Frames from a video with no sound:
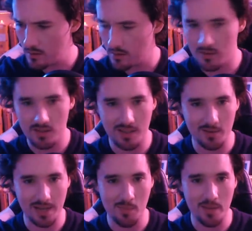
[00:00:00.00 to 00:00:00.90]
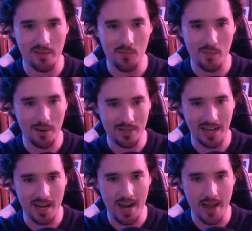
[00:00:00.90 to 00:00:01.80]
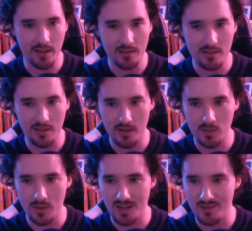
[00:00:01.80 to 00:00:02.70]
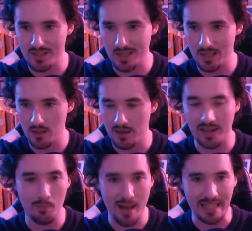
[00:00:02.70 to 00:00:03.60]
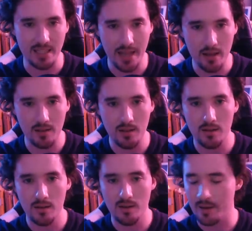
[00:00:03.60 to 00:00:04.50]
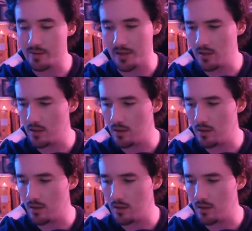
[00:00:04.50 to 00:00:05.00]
there was like a nail stuck to it, and I was like a metal nail, and I was like, huh.